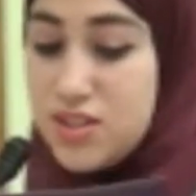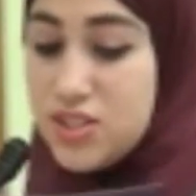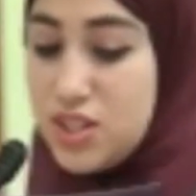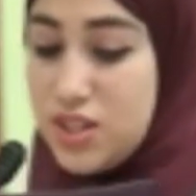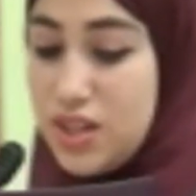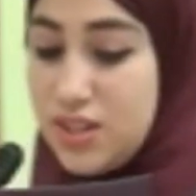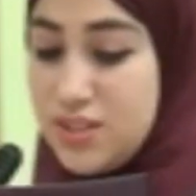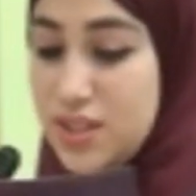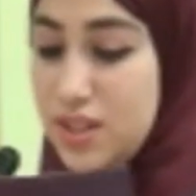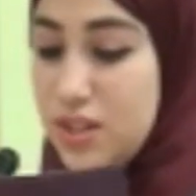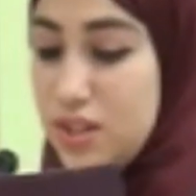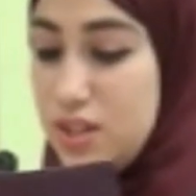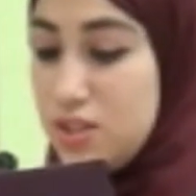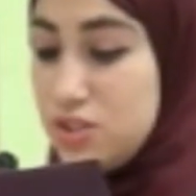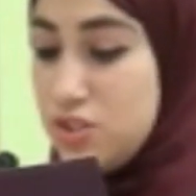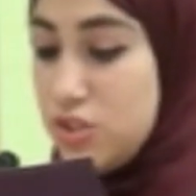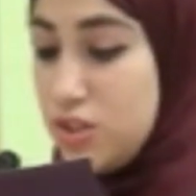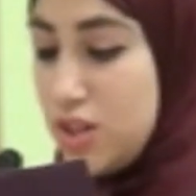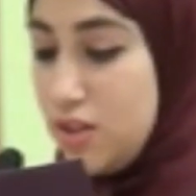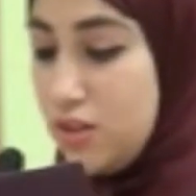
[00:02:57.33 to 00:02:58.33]
genetically
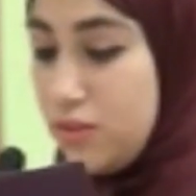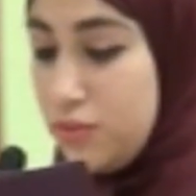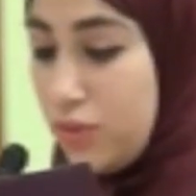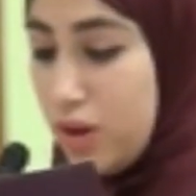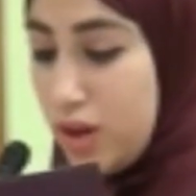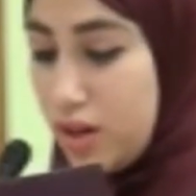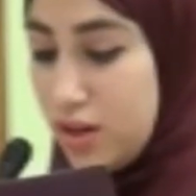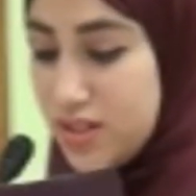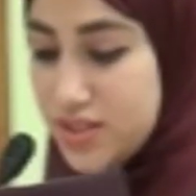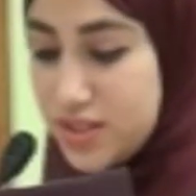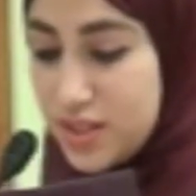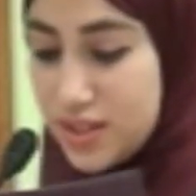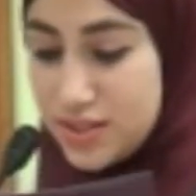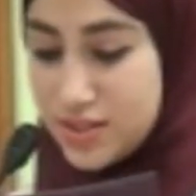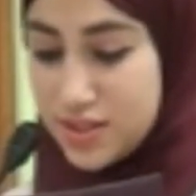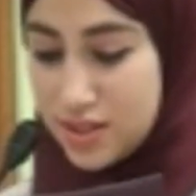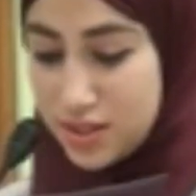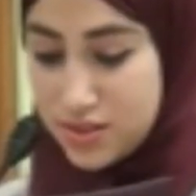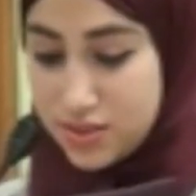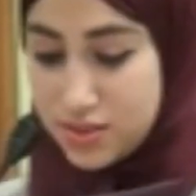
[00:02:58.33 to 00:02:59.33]
engineered virus
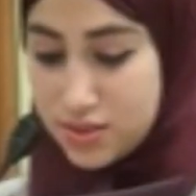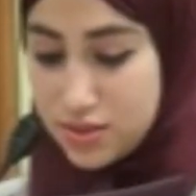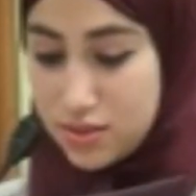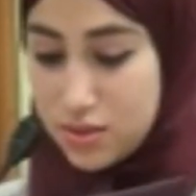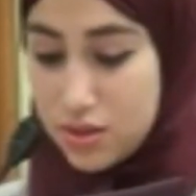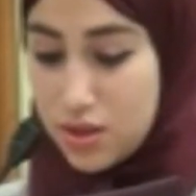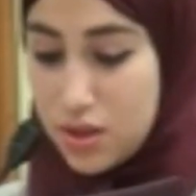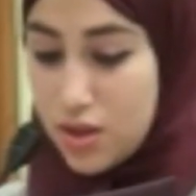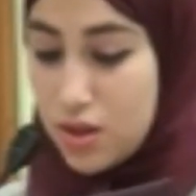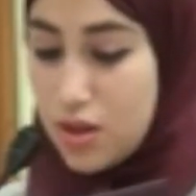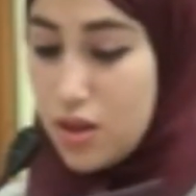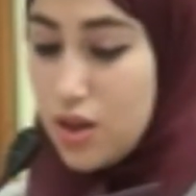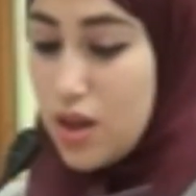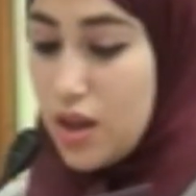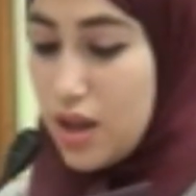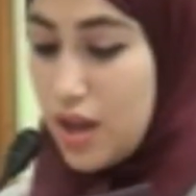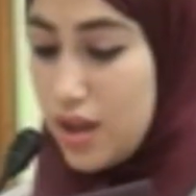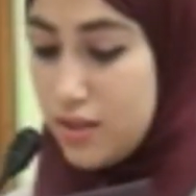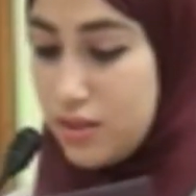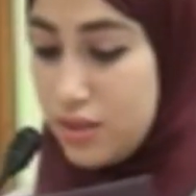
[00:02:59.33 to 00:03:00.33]
exists
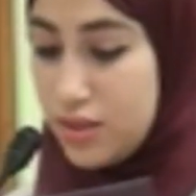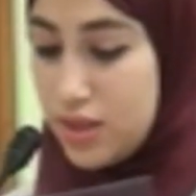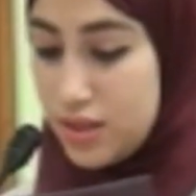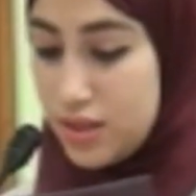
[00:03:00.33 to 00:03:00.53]
and